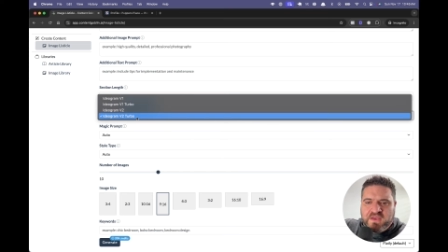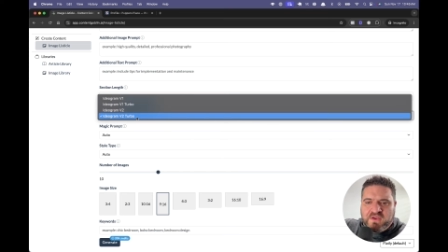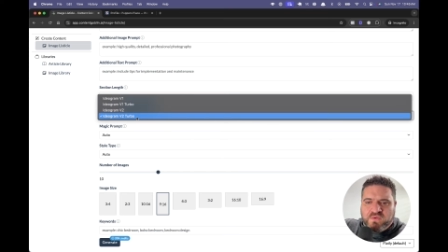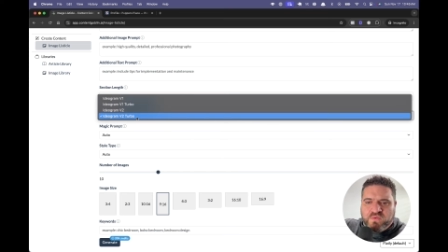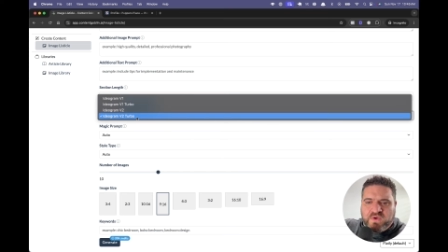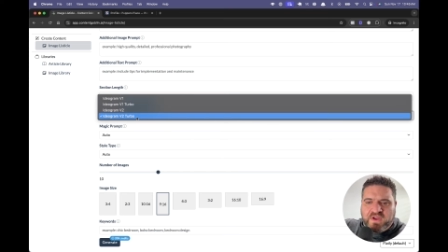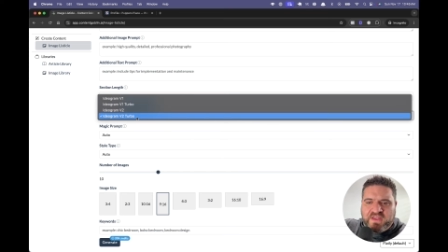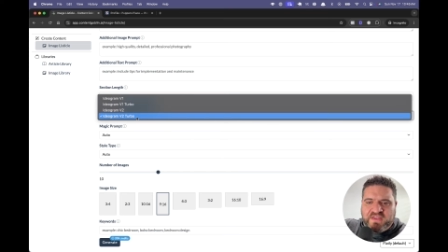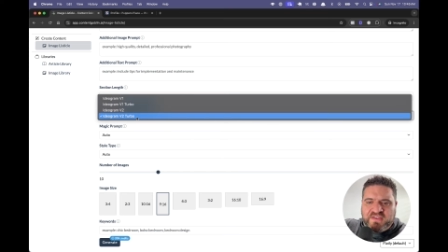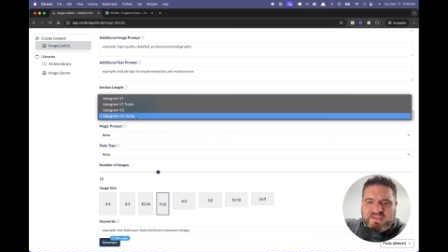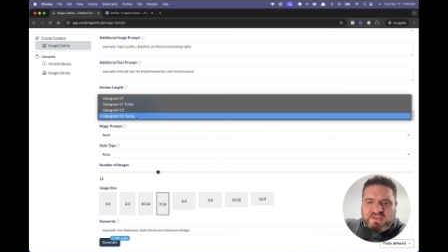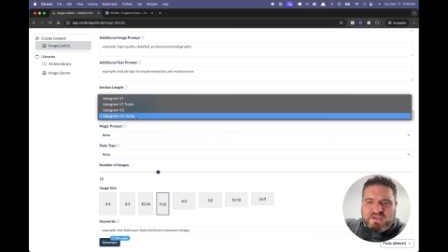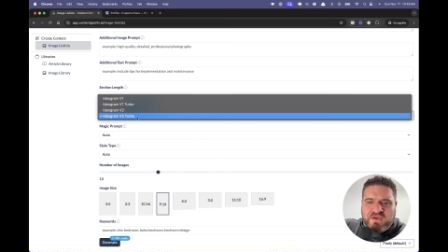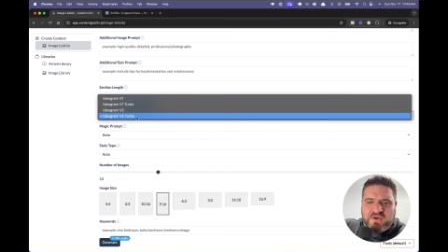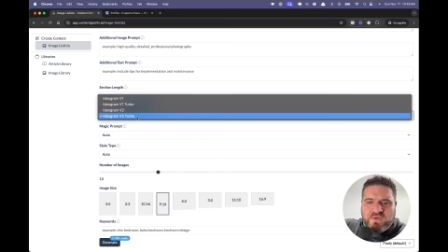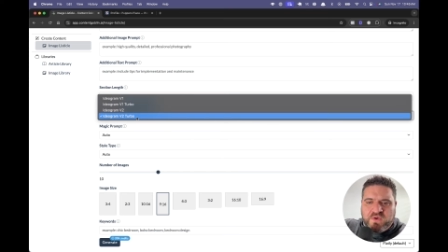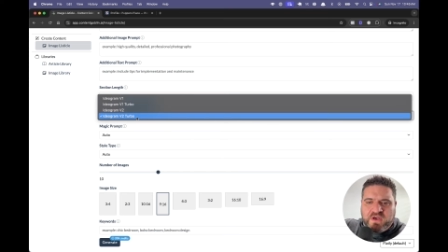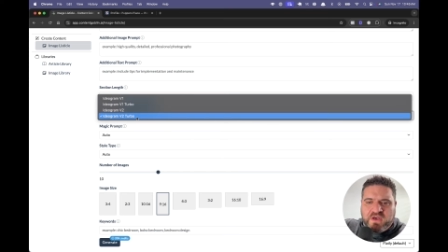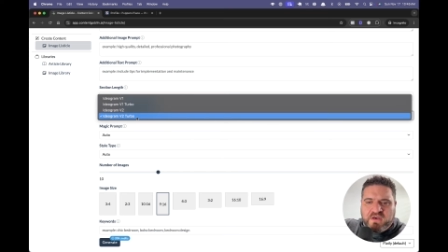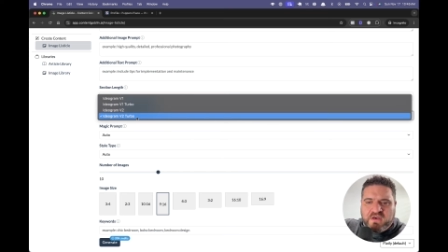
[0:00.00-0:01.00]

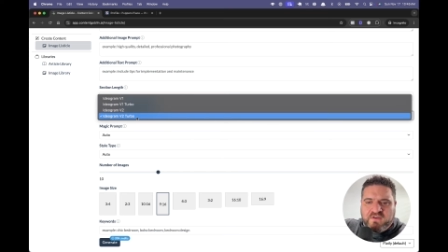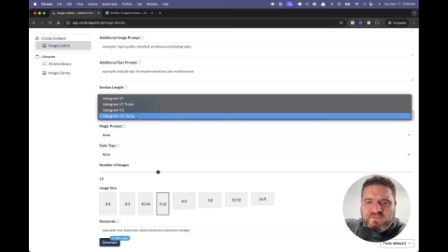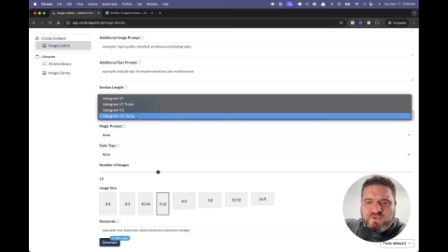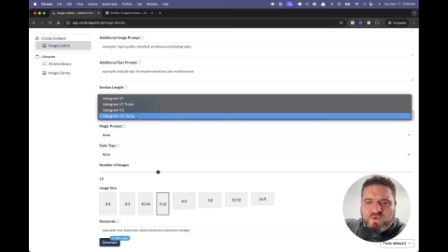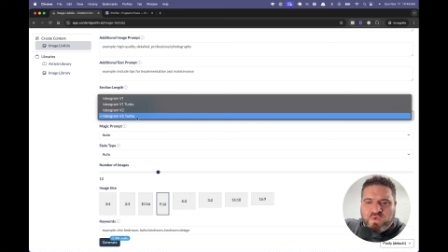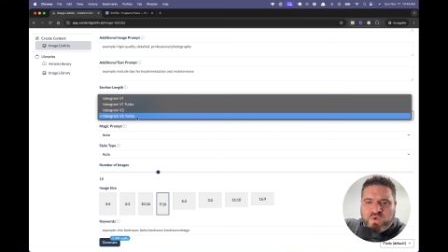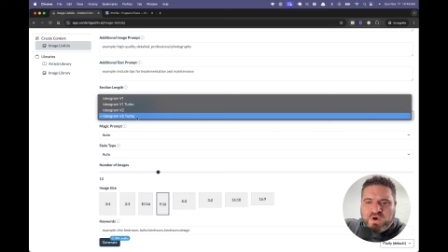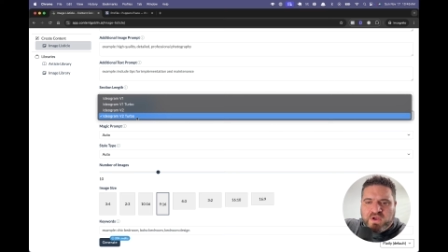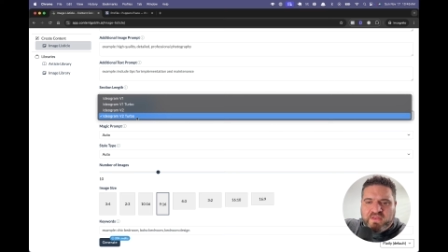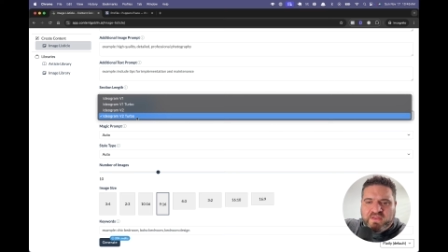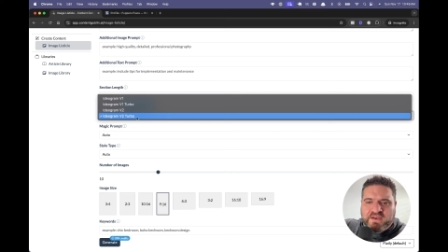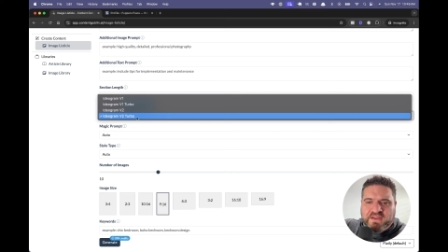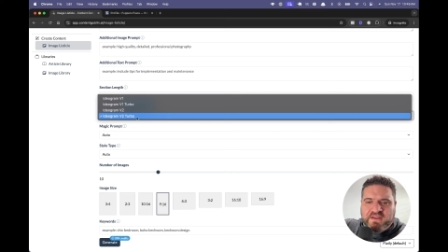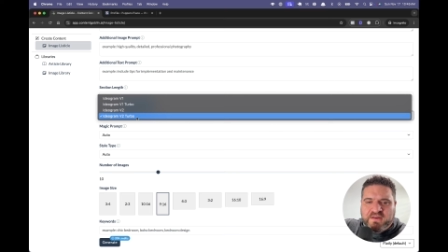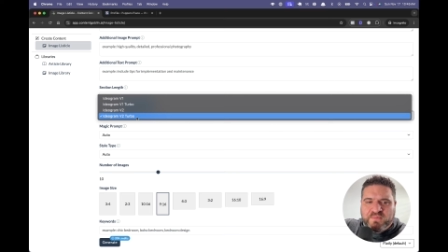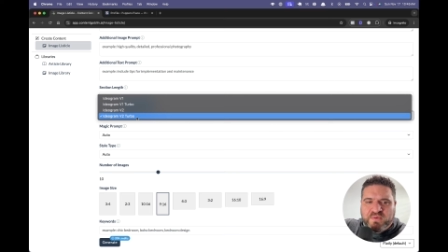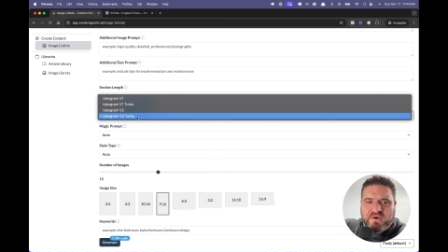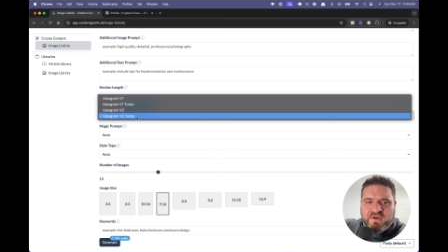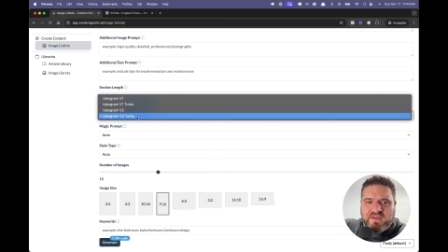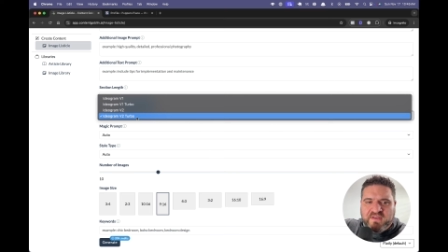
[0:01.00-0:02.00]
ratio of quality
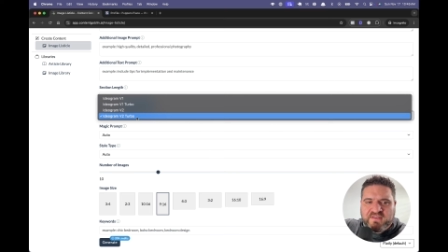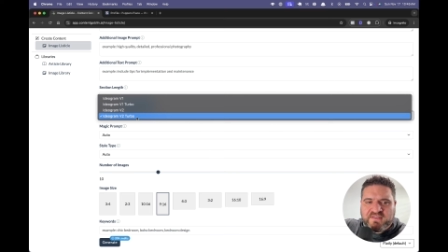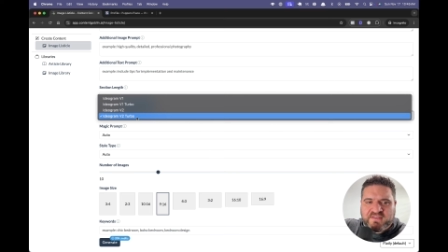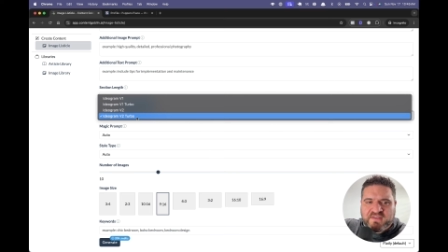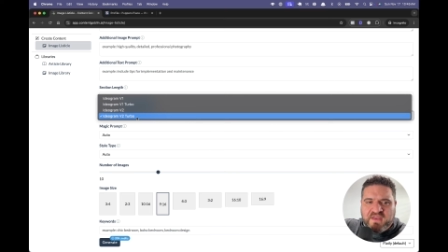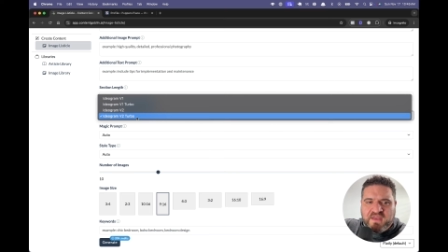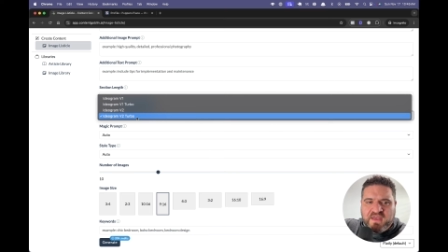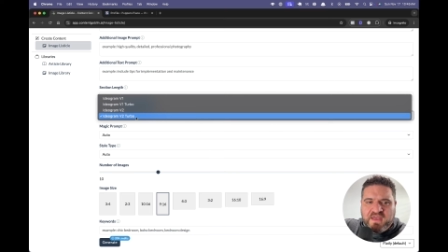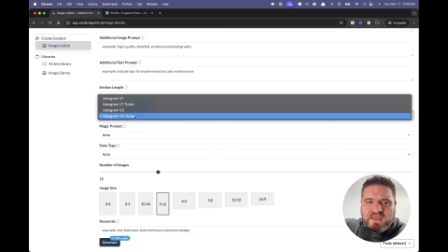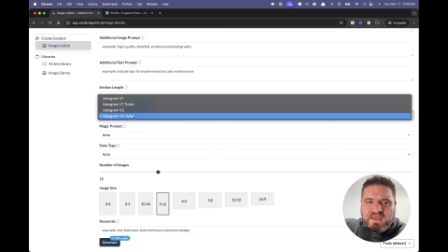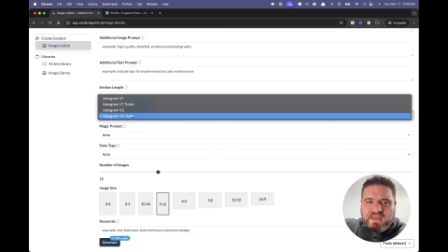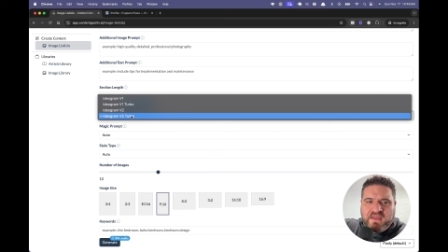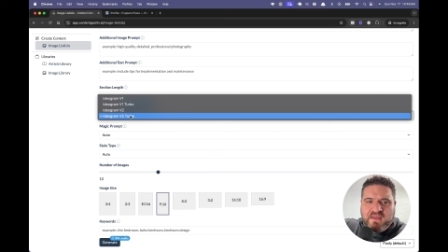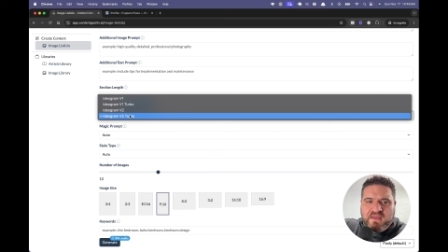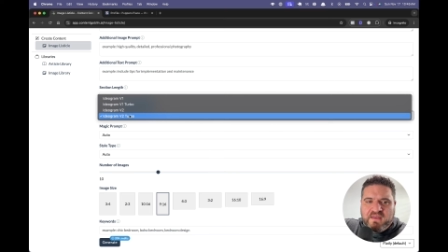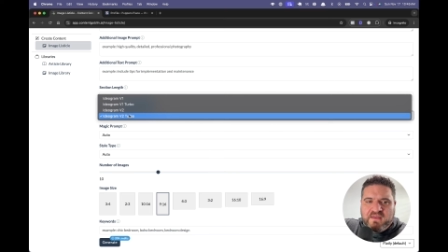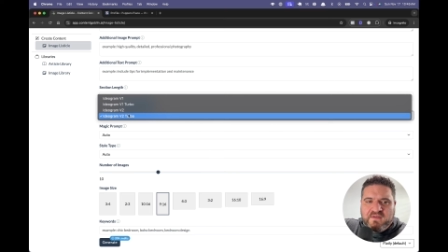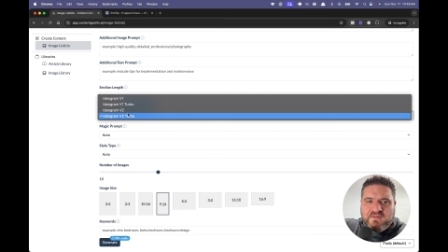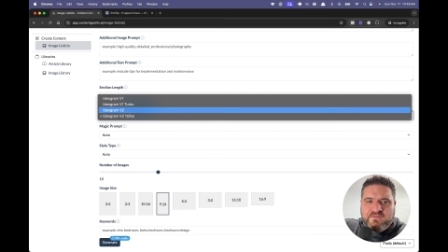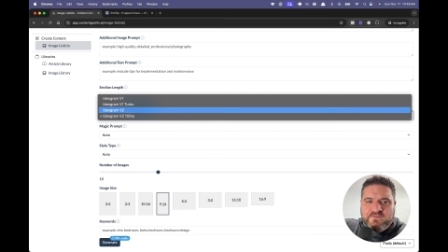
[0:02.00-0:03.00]
to price.
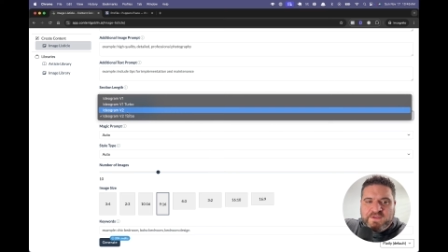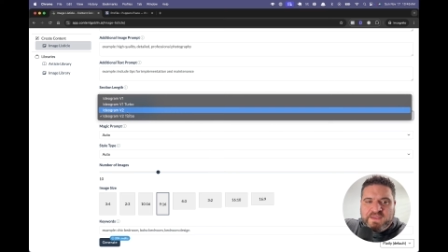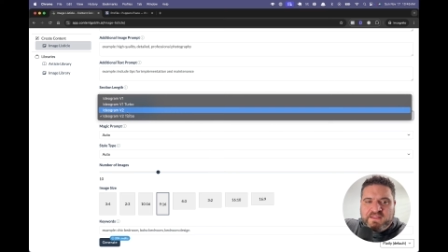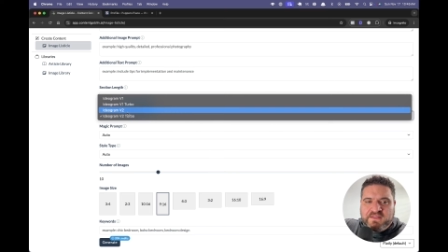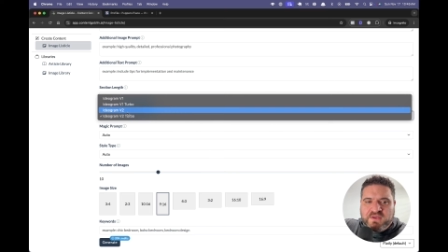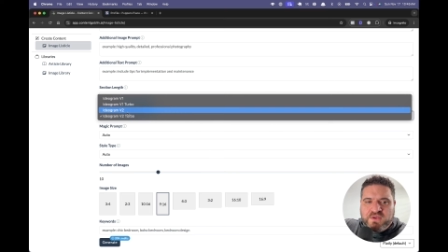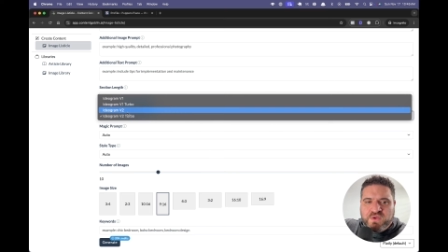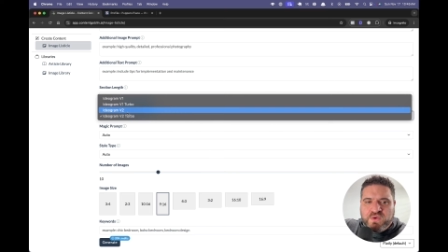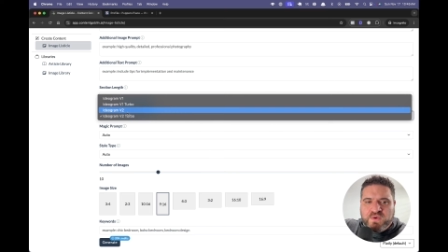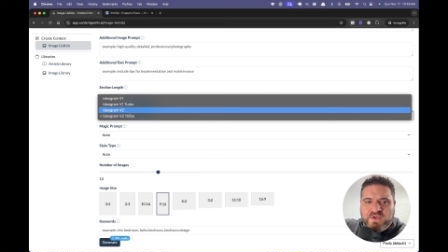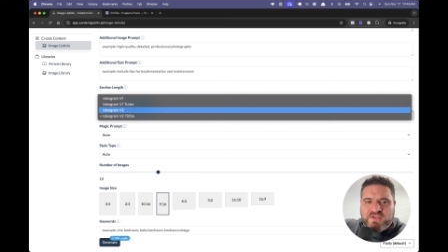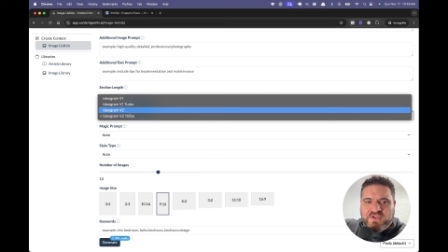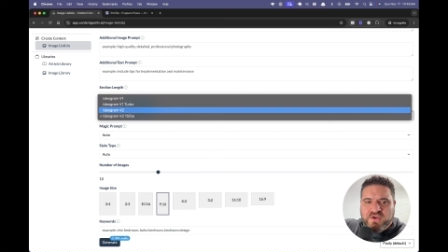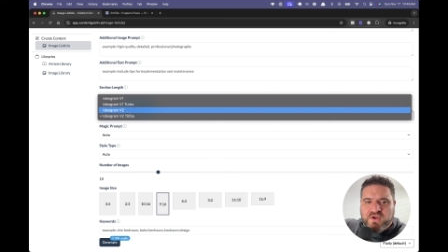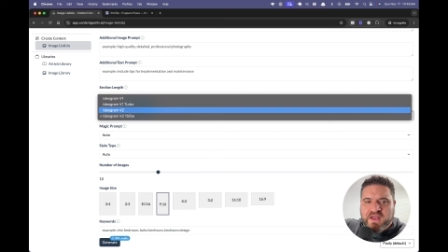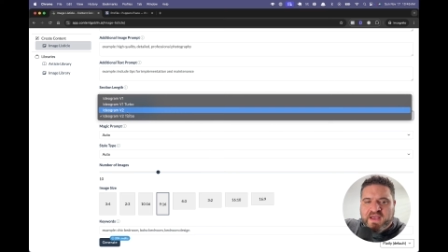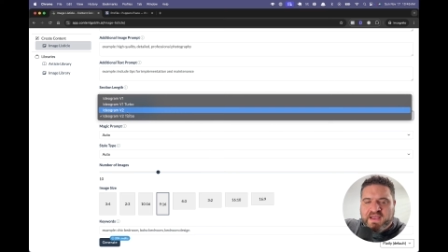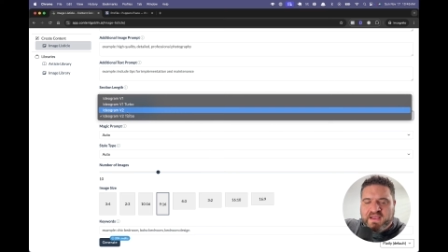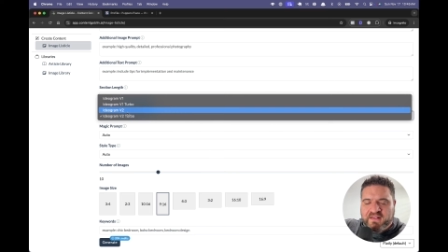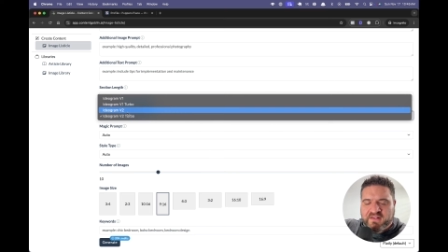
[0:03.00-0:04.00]
V2 is your
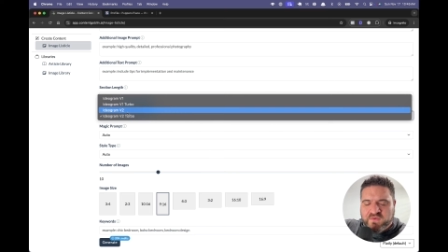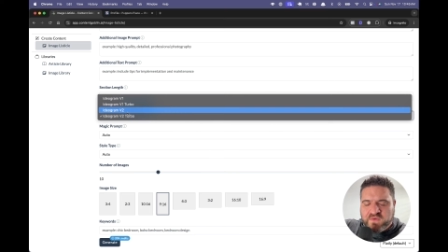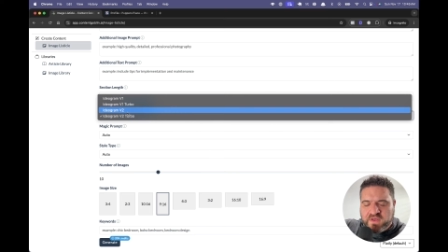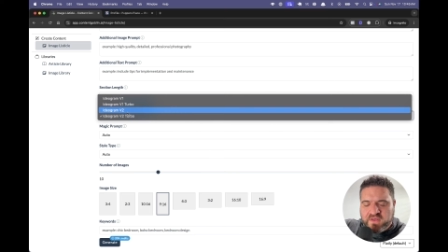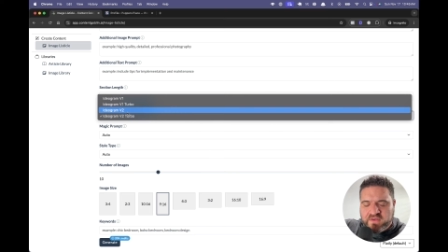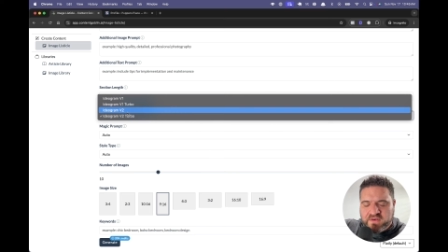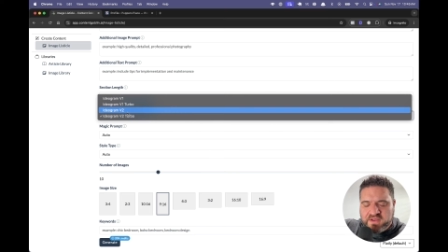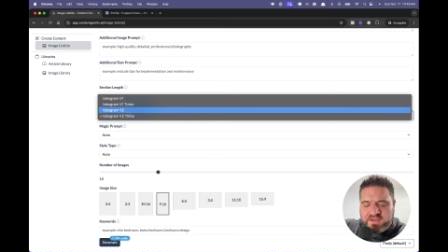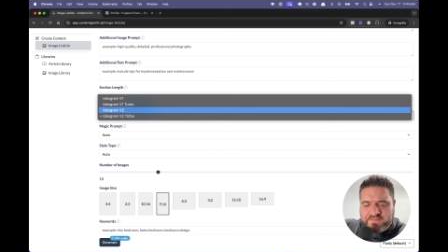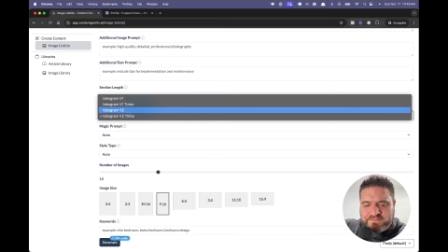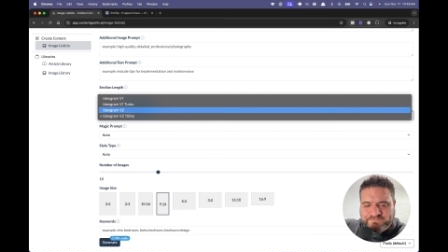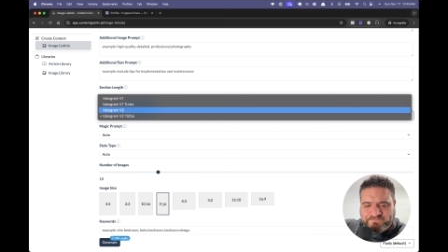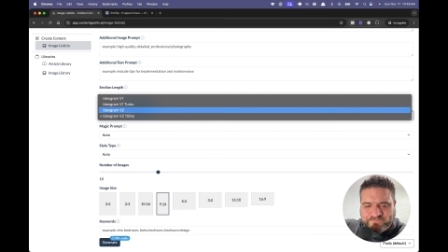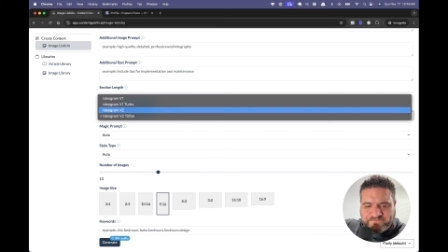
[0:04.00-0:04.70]
highest quality,